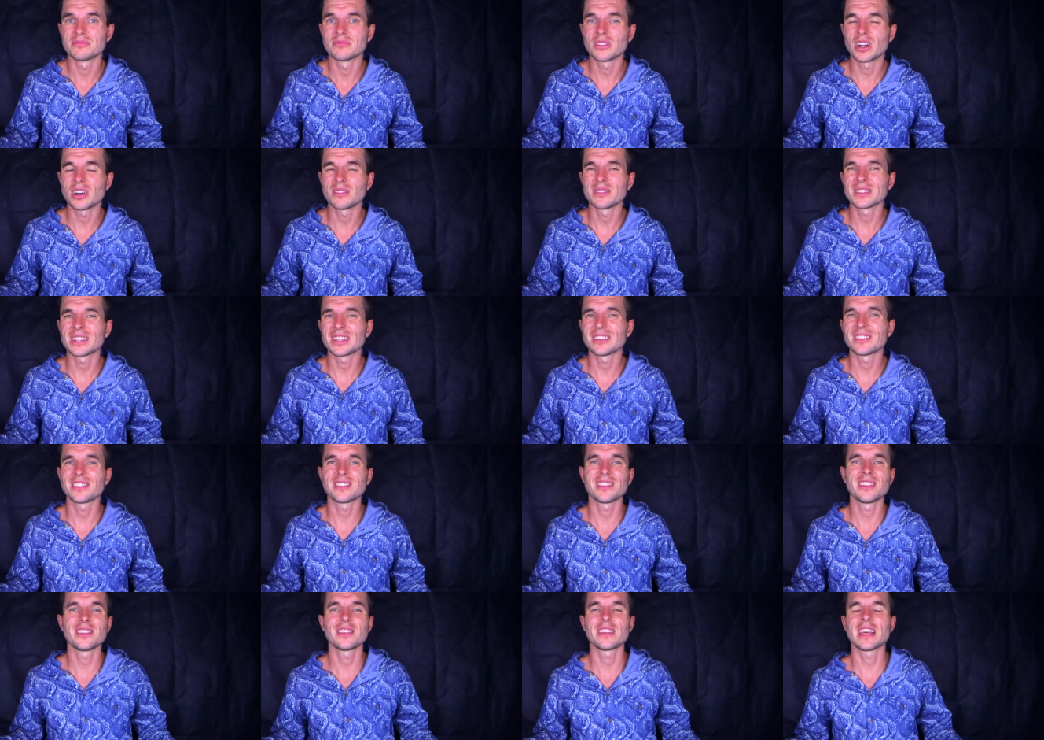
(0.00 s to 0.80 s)
rather than
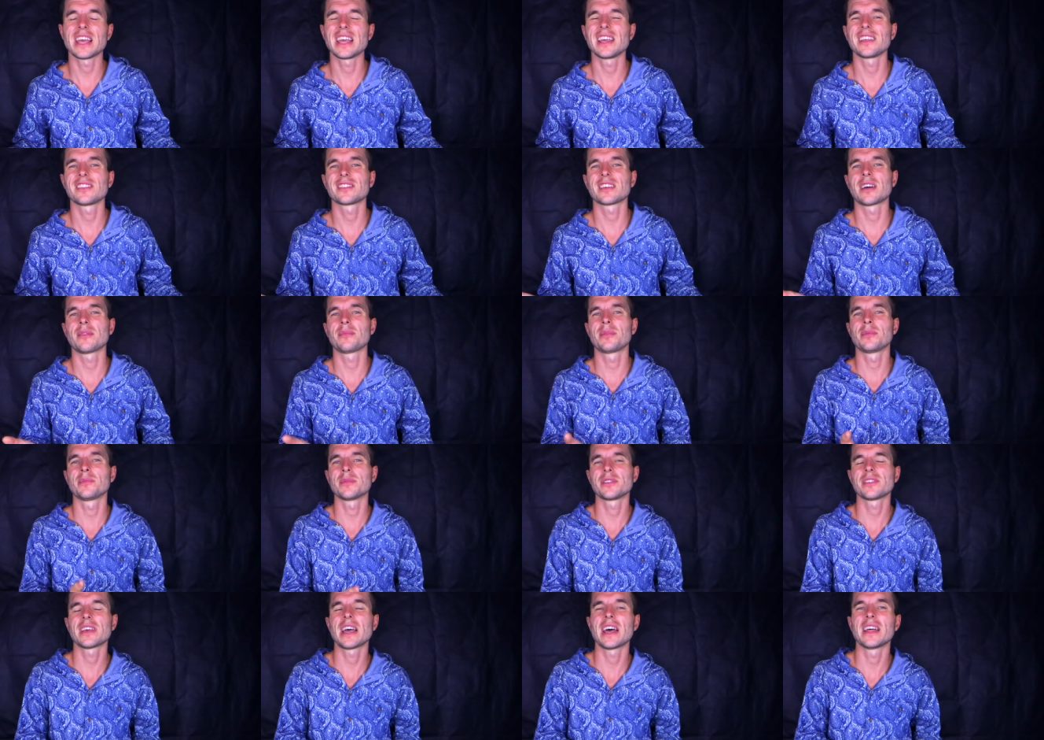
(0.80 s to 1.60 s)
synthetic
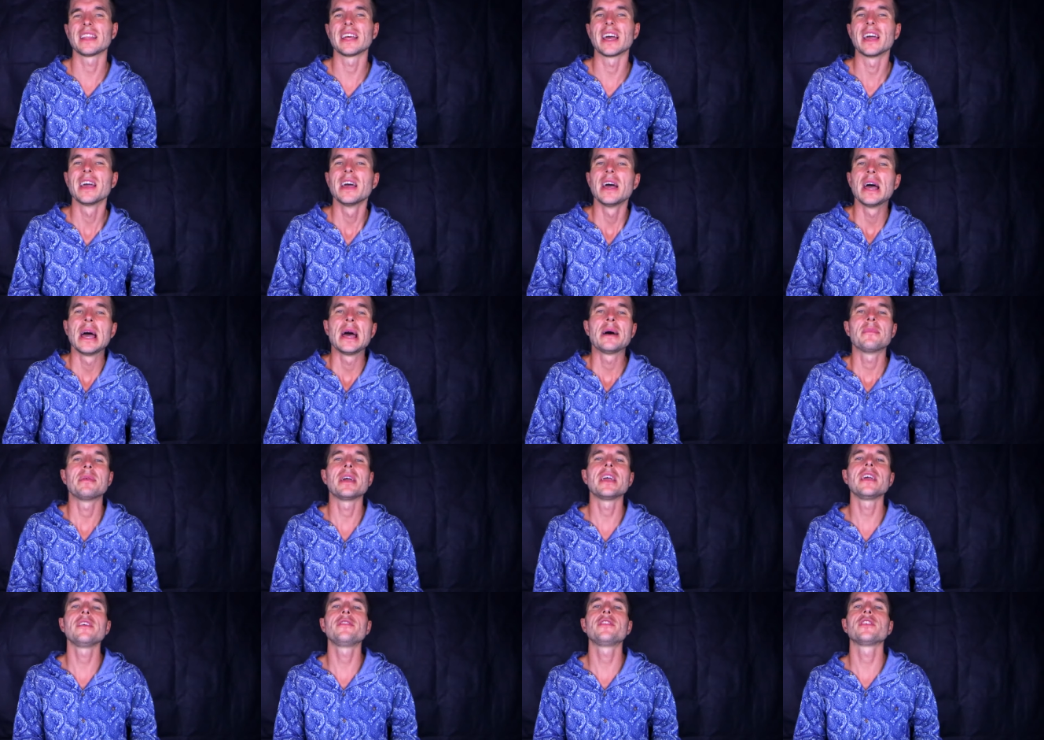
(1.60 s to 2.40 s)
supplements out there.
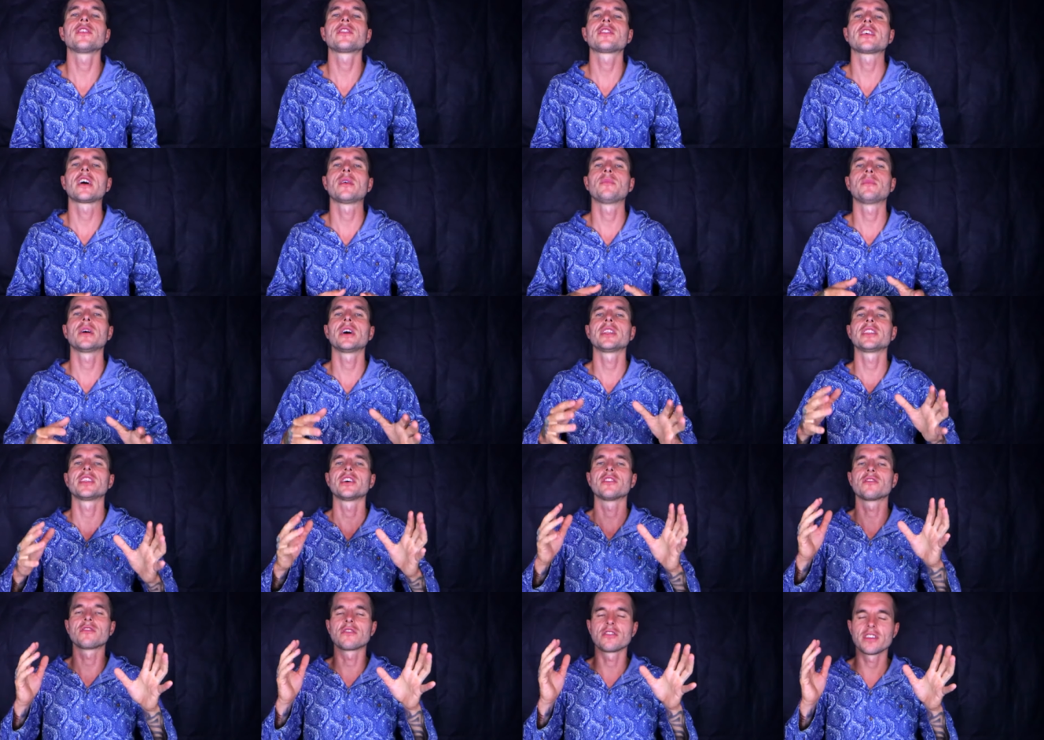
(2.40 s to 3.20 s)
But if you're
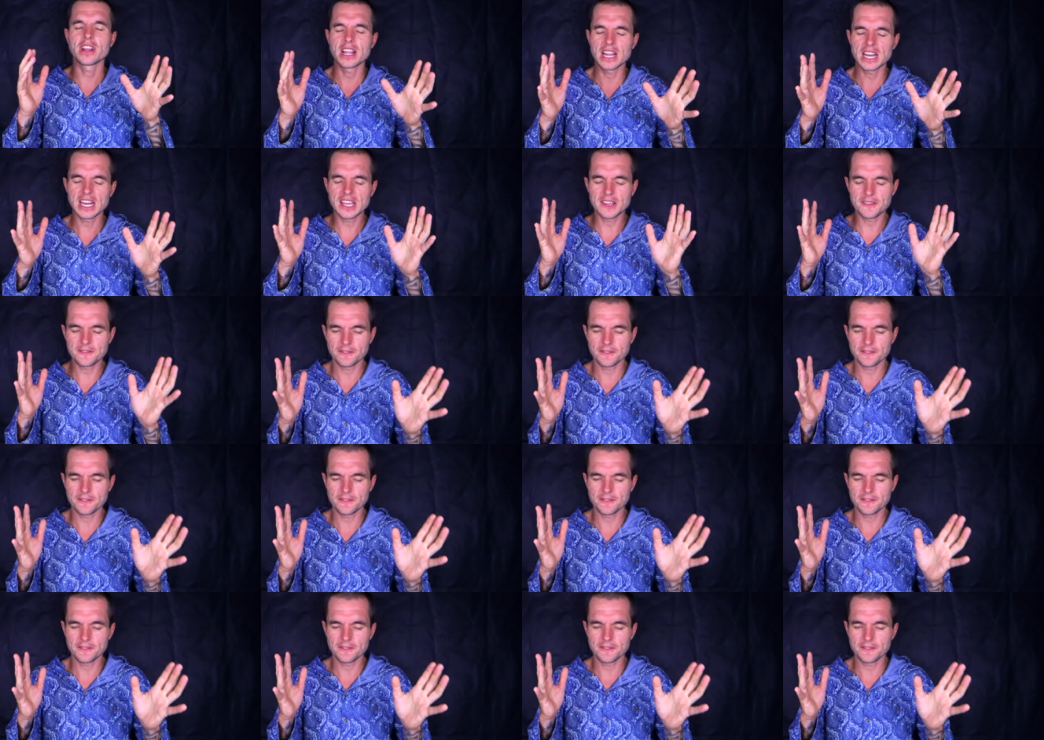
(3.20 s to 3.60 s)
someone that really